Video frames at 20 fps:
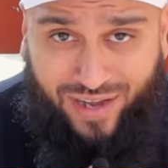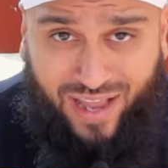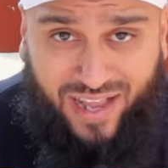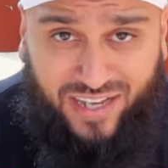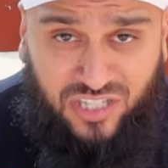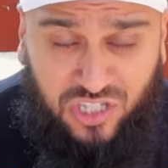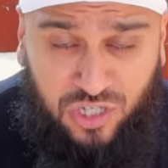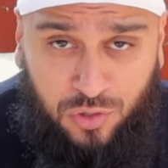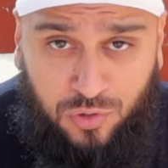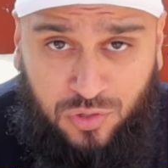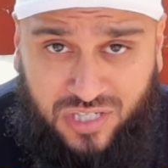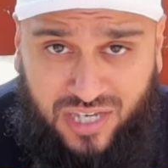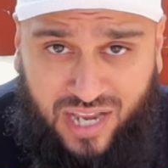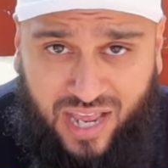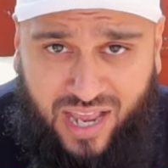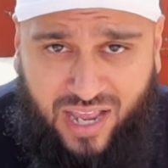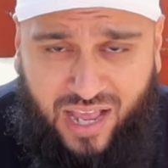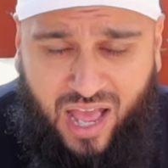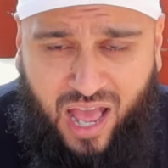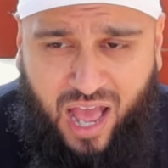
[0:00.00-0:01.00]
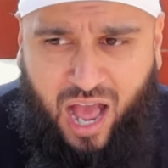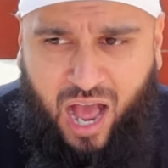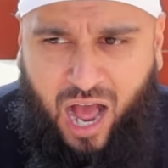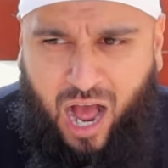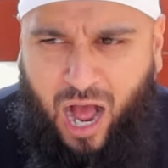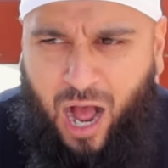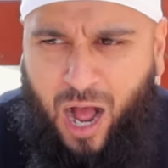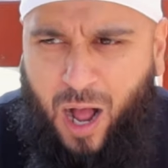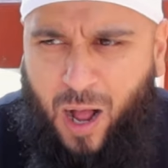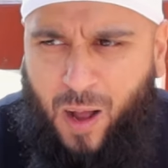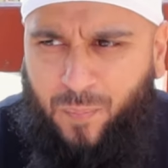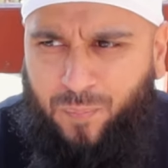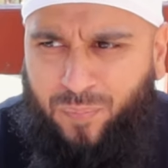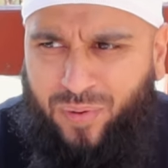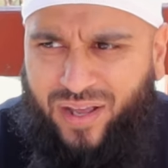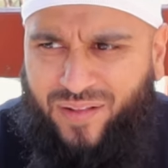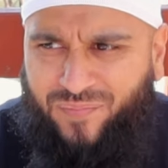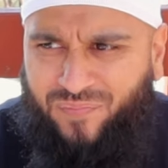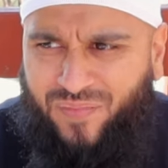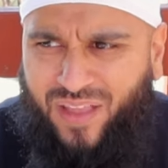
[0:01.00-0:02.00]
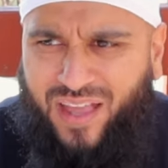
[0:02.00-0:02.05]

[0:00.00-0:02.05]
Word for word: next tuesday uh, but